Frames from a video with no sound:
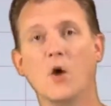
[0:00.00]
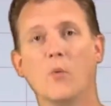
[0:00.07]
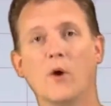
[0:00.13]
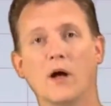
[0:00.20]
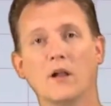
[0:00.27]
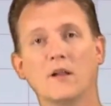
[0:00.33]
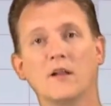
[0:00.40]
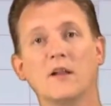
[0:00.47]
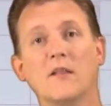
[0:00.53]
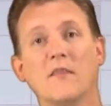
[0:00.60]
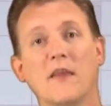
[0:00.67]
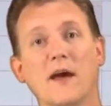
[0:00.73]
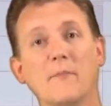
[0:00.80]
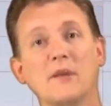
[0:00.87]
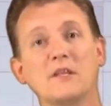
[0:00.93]
Well,
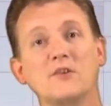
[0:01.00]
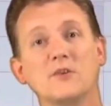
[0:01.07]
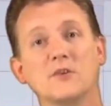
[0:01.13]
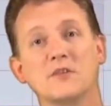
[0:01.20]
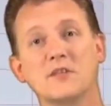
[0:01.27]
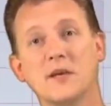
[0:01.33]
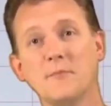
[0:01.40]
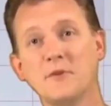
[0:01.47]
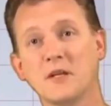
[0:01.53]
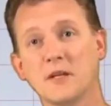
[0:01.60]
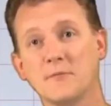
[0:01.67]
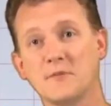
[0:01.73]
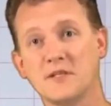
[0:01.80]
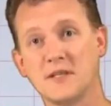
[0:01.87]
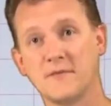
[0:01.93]
that means you'll
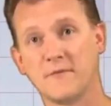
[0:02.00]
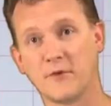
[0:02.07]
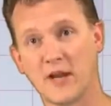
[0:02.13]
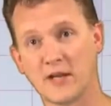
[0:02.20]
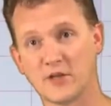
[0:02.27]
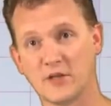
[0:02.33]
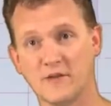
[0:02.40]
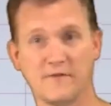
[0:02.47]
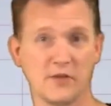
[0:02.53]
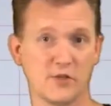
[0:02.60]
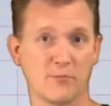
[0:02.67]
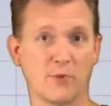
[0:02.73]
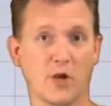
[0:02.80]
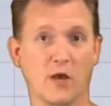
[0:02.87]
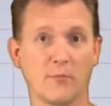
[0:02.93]
sometimes see fraction
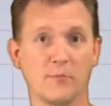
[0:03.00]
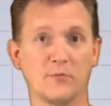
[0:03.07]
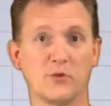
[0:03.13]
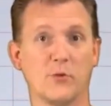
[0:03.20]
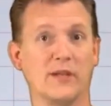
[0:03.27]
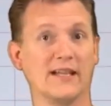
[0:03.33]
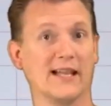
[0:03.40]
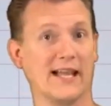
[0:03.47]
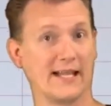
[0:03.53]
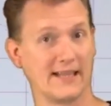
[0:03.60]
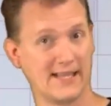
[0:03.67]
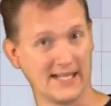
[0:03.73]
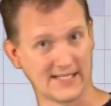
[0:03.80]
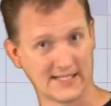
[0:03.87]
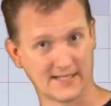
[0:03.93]
division problems written like
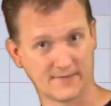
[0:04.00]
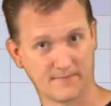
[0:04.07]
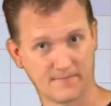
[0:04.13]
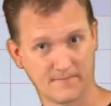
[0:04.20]
this.